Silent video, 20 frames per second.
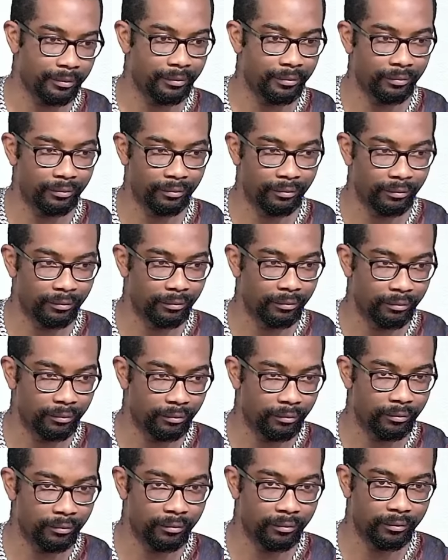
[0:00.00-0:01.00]

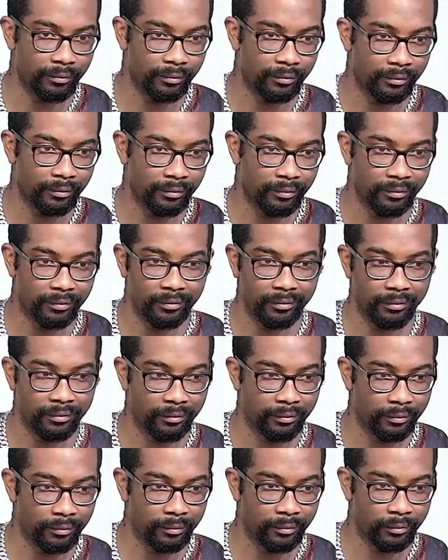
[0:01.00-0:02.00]

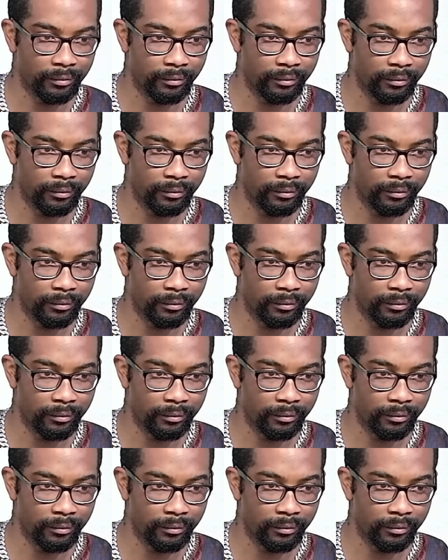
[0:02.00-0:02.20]
No one is speaking in this clip.